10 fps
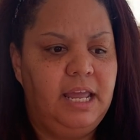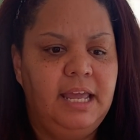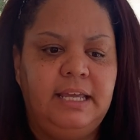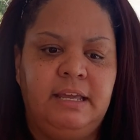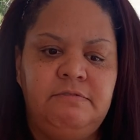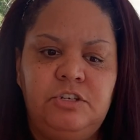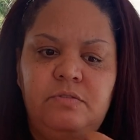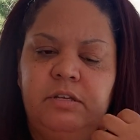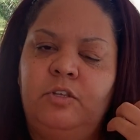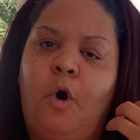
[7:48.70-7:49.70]
It gives
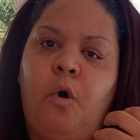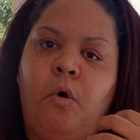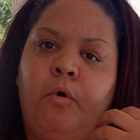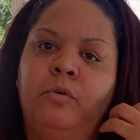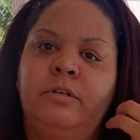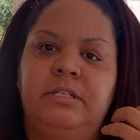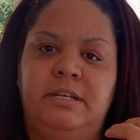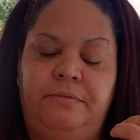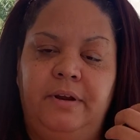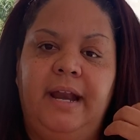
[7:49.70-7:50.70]
you this whole
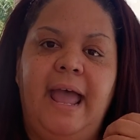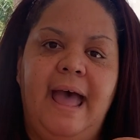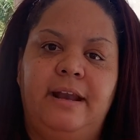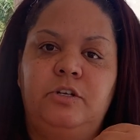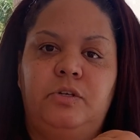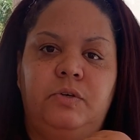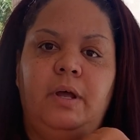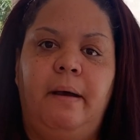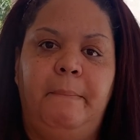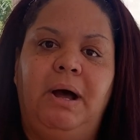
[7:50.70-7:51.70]
different
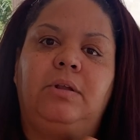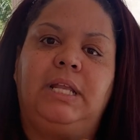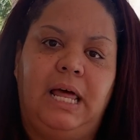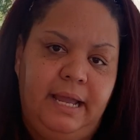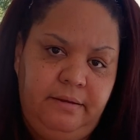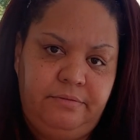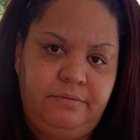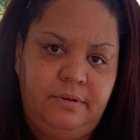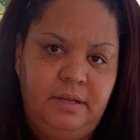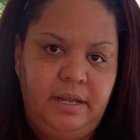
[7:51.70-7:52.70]
attitude about life.
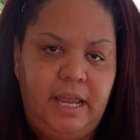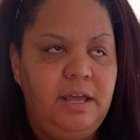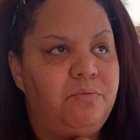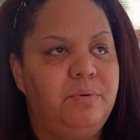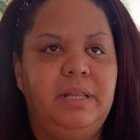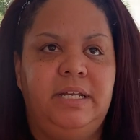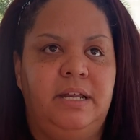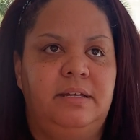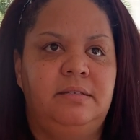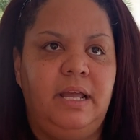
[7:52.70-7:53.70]
It really
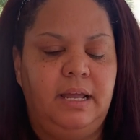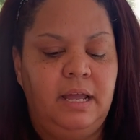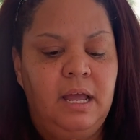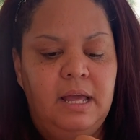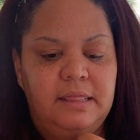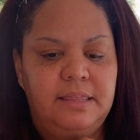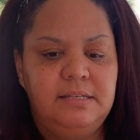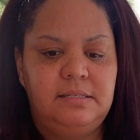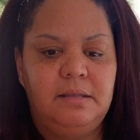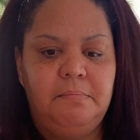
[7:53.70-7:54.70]
does. Like
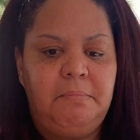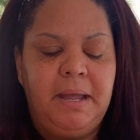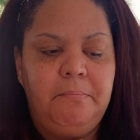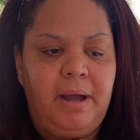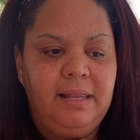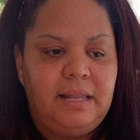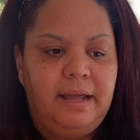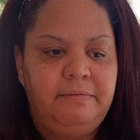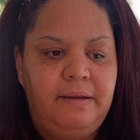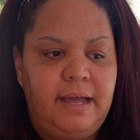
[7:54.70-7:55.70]
this, my
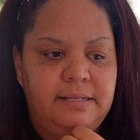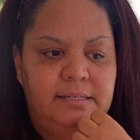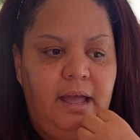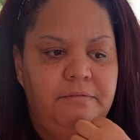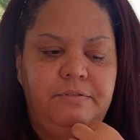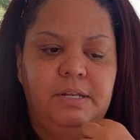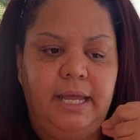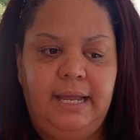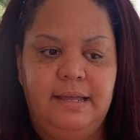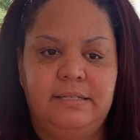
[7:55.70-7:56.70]
life I feel
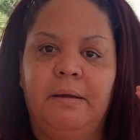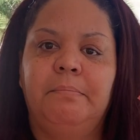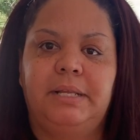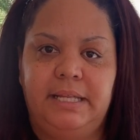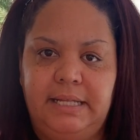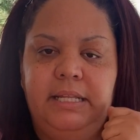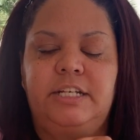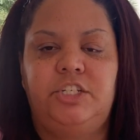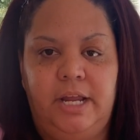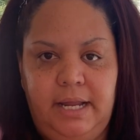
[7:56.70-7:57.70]
like has
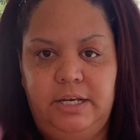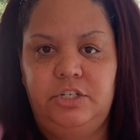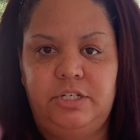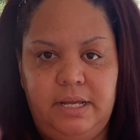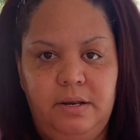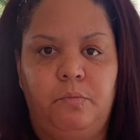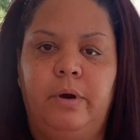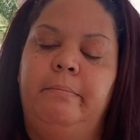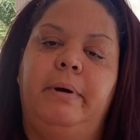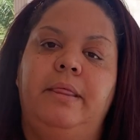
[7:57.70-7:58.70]
completely changed in
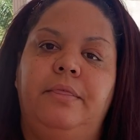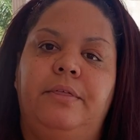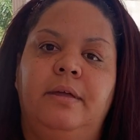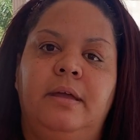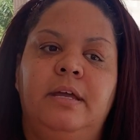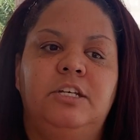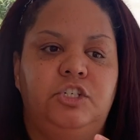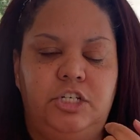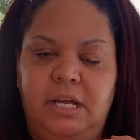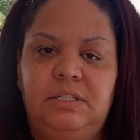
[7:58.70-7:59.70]
1 month,
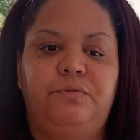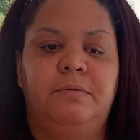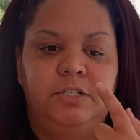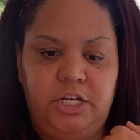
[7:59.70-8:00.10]
just from